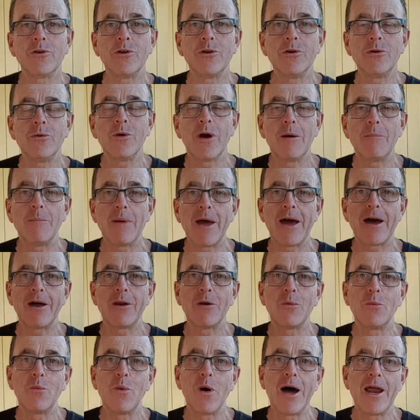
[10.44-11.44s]
to you
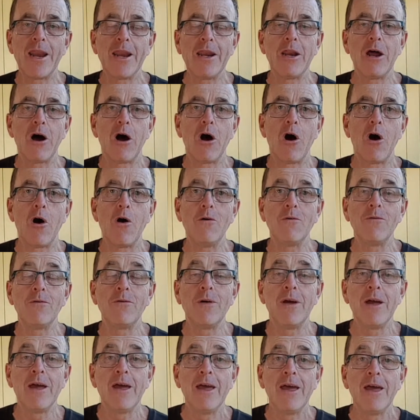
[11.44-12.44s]
about one of
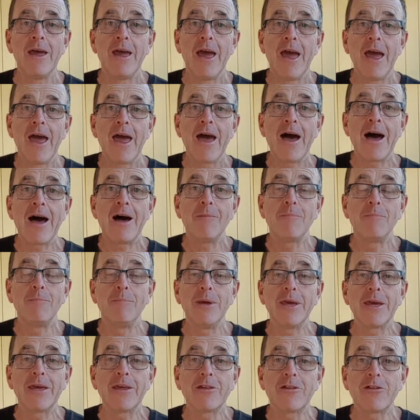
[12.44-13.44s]
our
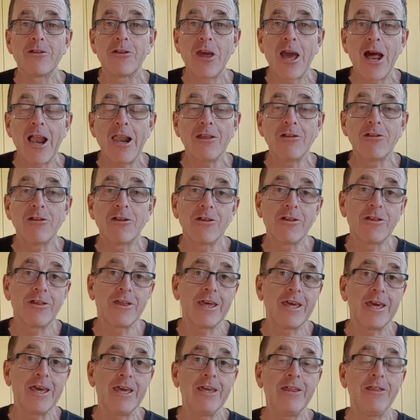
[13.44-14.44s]
biggest challenges
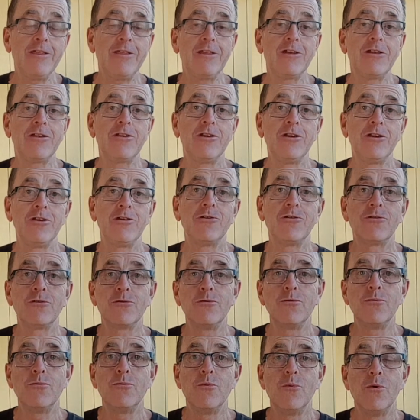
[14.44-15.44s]
in the
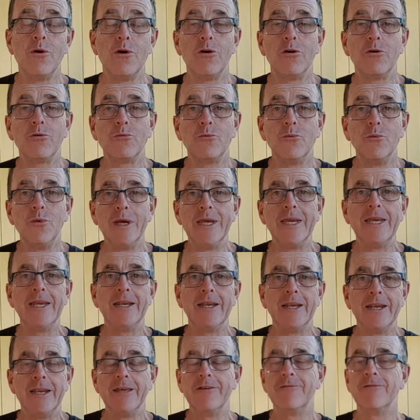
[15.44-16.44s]
digital world
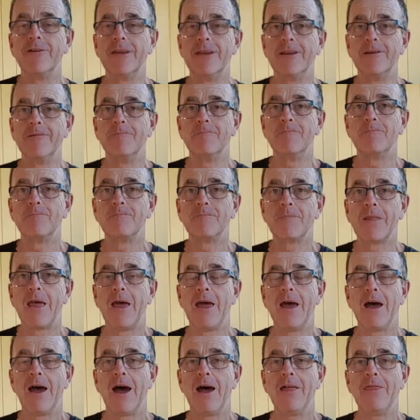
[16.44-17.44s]
we live in.
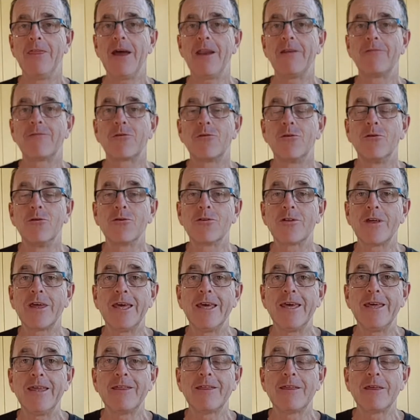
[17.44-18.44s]
And that of course
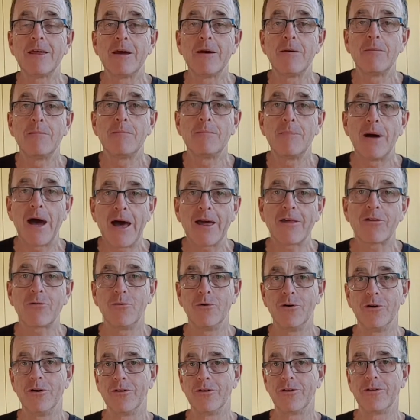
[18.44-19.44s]
is
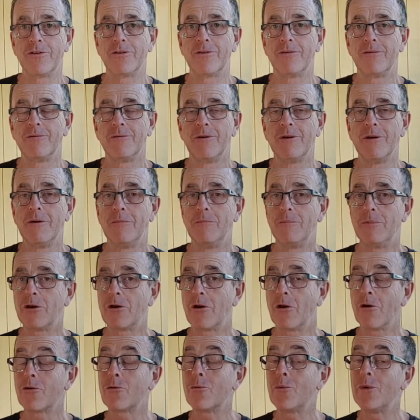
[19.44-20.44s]
passwords.
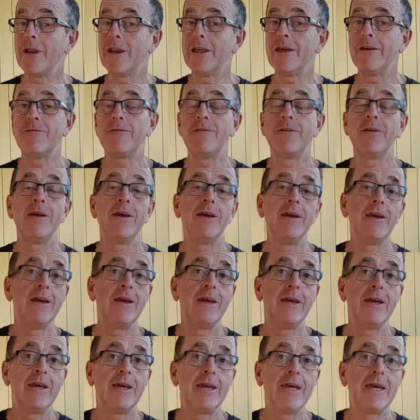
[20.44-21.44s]
Because we live
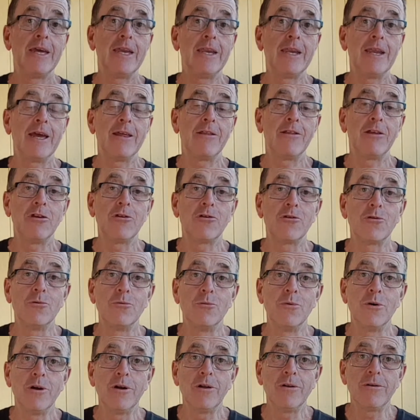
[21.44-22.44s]
in a digital
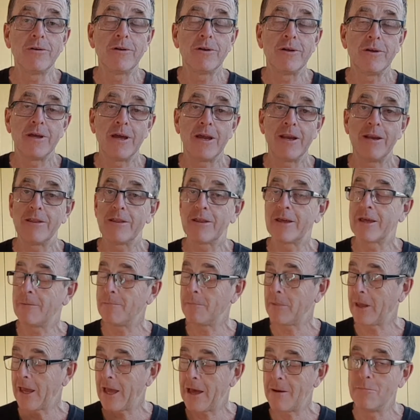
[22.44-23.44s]
world and it's
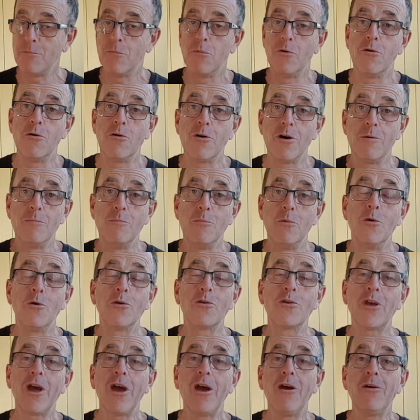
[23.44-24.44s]
going to become more and more
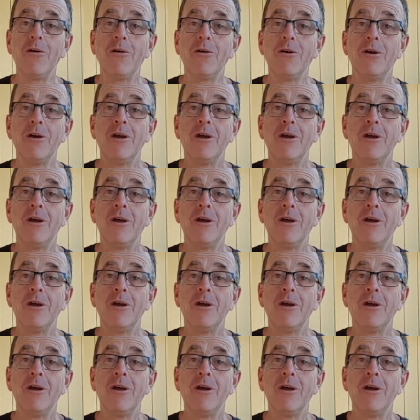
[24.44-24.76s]
so,